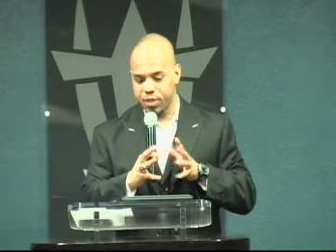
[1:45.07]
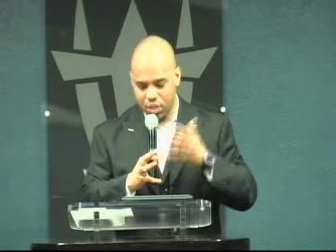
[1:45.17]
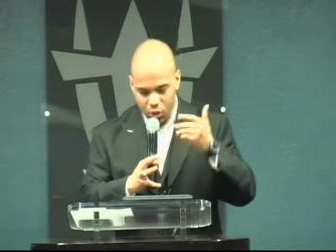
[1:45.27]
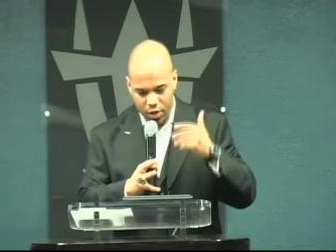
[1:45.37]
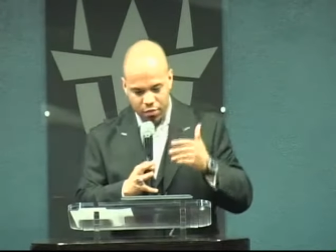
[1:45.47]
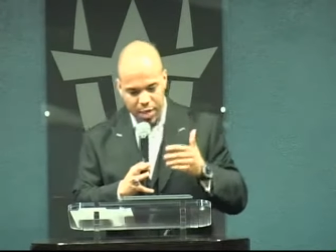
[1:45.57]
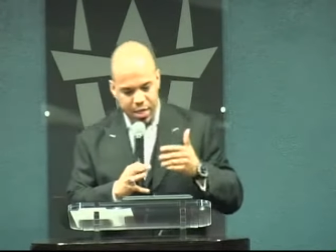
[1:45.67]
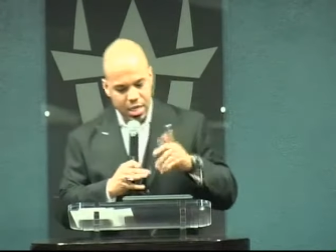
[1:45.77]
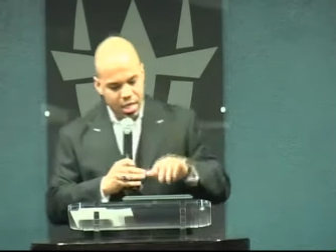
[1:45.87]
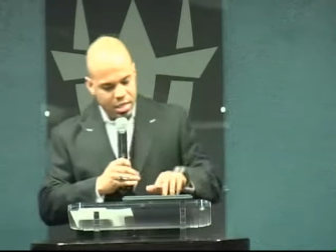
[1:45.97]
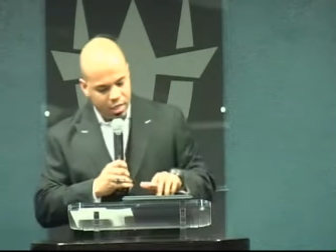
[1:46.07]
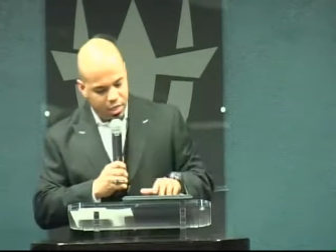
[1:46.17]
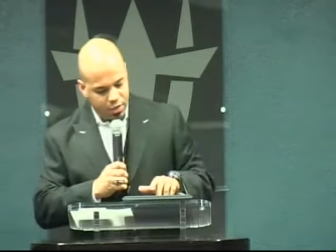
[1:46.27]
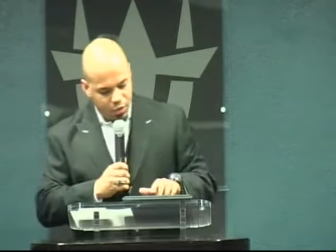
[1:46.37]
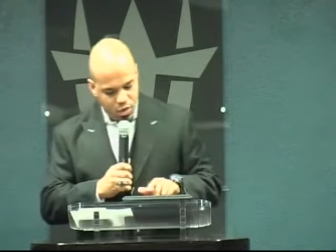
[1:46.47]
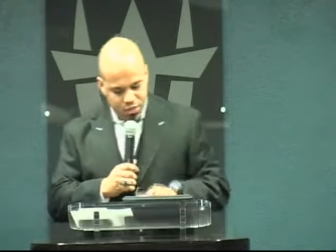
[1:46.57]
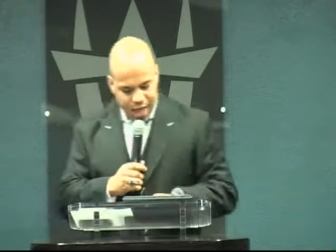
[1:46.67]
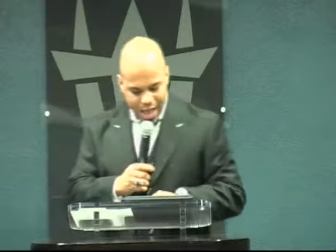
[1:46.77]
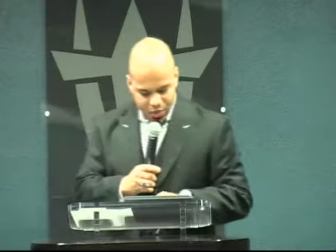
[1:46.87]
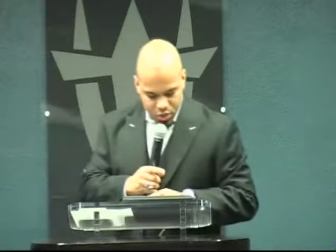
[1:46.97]
You with me? Now look at verse
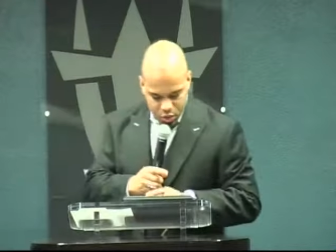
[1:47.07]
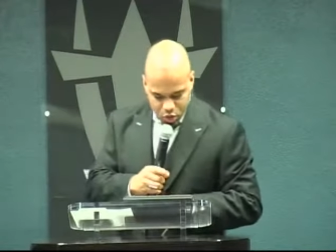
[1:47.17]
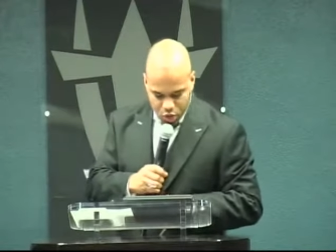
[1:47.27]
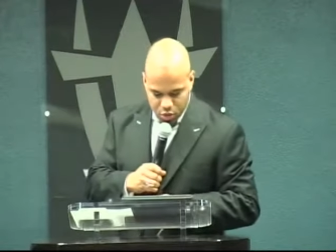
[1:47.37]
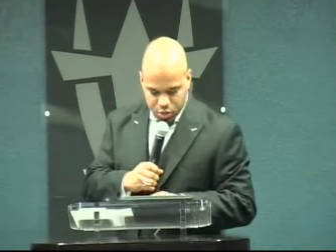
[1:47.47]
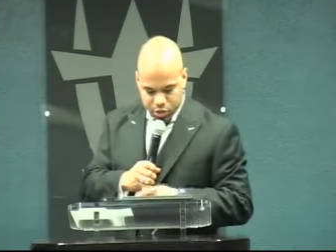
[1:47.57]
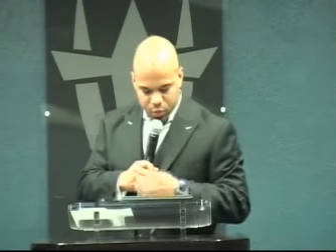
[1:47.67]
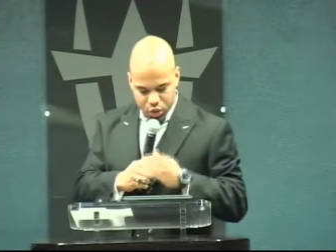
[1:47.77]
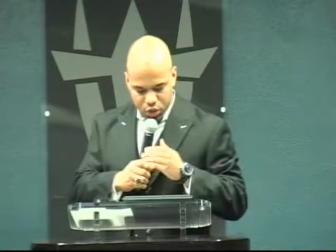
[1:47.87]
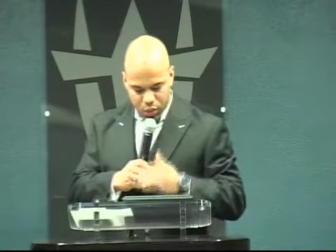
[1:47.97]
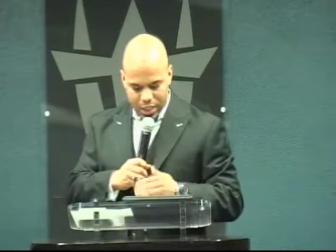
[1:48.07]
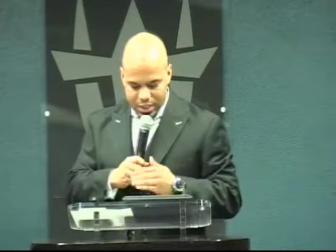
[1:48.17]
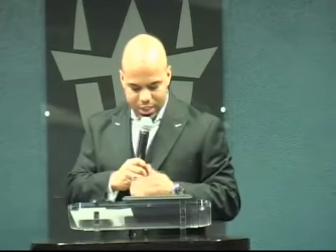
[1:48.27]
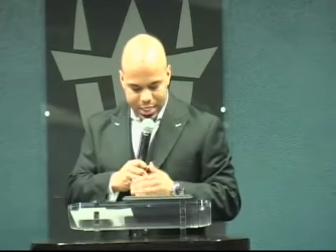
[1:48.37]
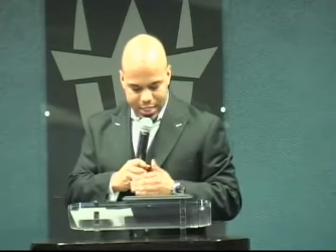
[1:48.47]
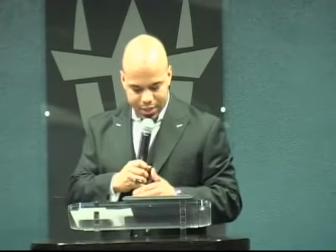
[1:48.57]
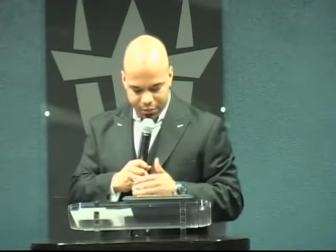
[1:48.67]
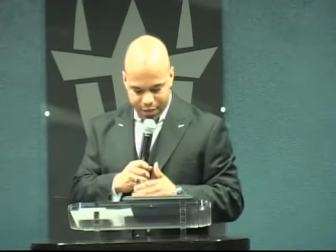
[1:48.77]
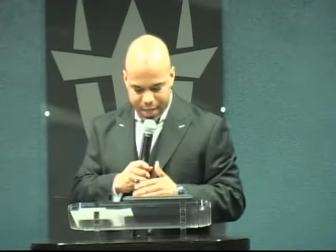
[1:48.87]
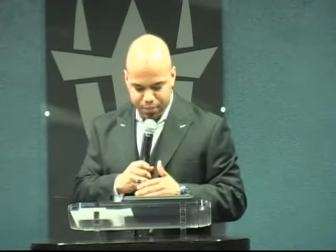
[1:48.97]
5. So the churches were strengthened in the
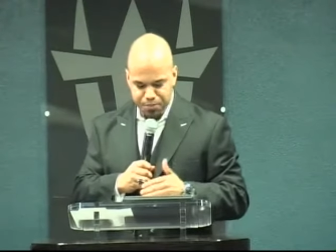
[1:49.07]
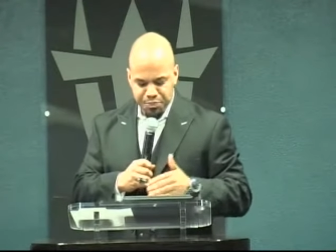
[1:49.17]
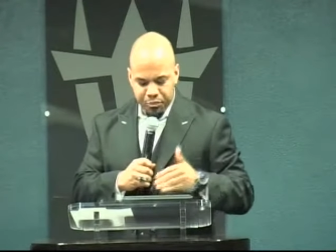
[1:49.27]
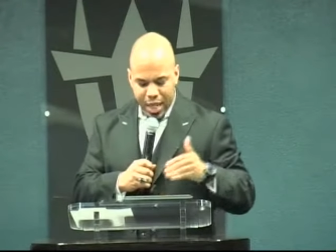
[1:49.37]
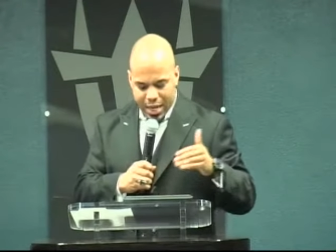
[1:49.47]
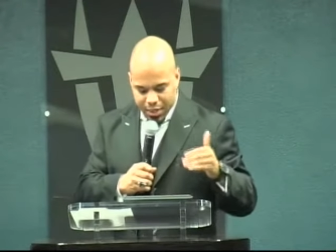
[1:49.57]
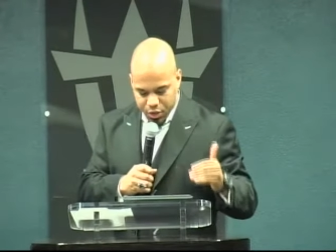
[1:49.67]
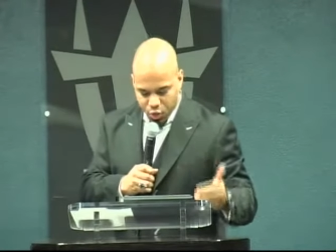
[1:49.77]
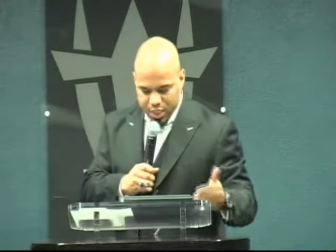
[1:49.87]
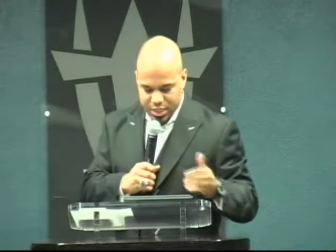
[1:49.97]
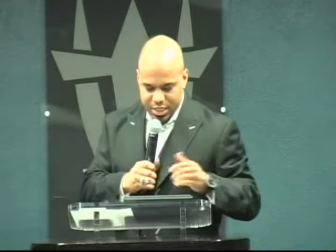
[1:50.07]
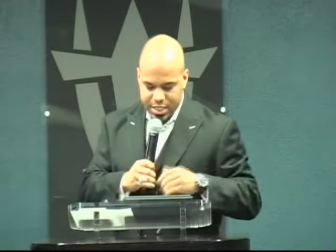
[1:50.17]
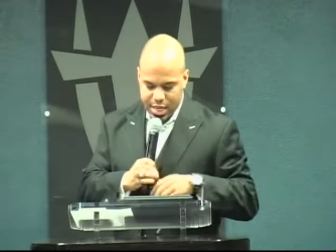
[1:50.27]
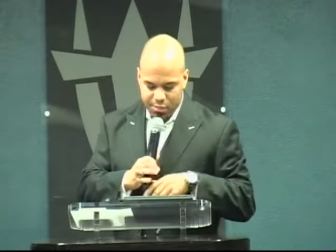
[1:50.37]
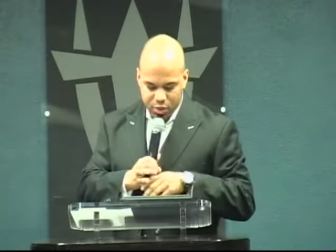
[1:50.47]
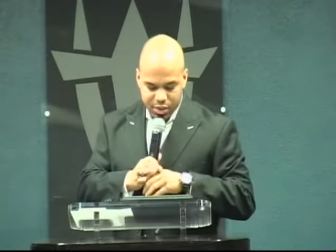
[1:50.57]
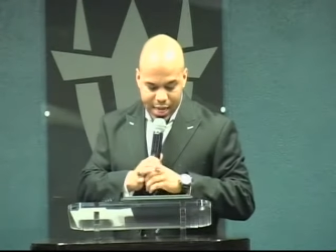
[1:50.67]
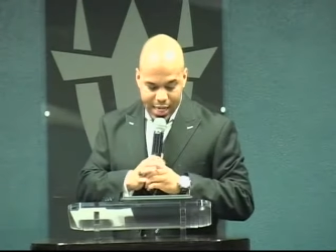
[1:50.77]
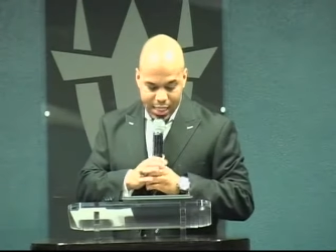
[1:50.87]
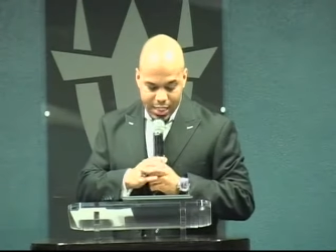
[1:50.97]
faith and increased in number
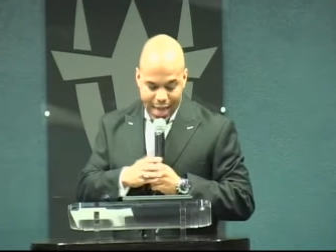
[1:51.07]
daily.